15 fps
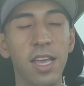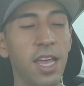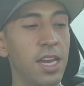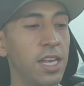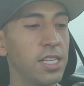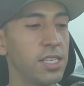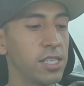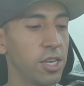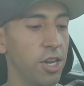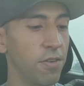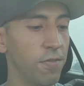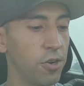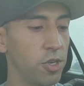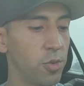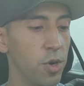And it's
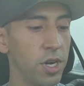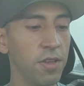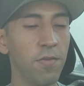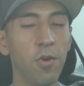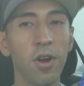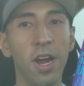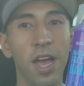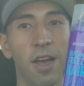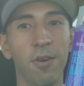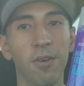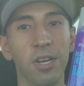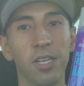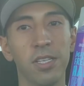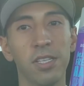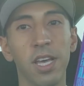good for 24
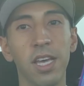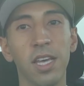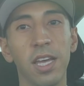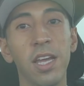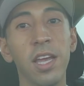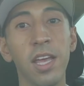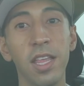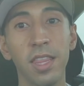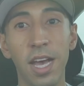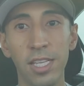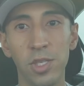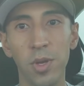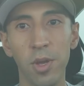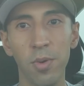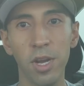hours. Like,
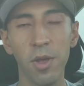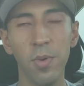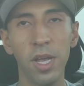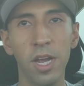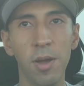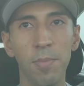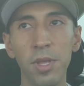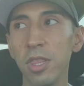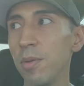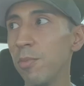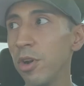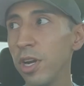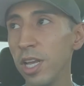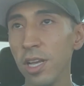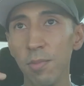that's why when I wake up in the
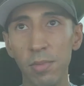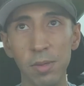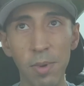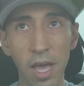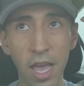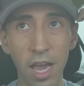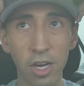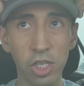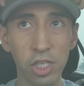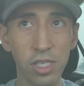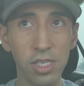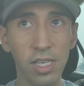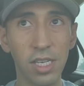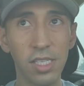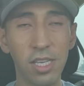morning, my hair just
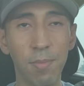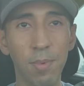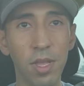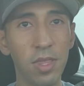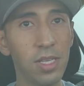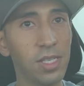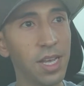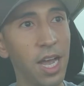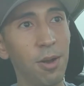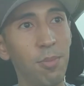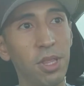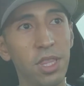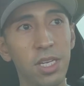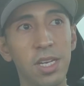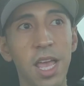sticks up on the side,
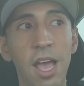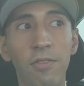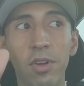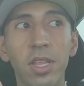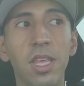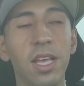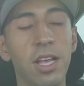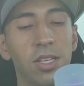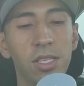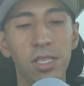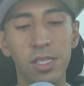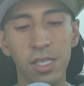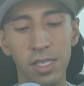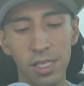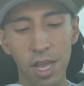but everything else
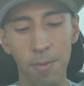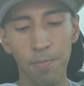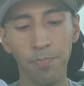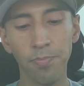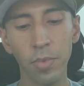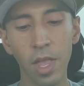is the same.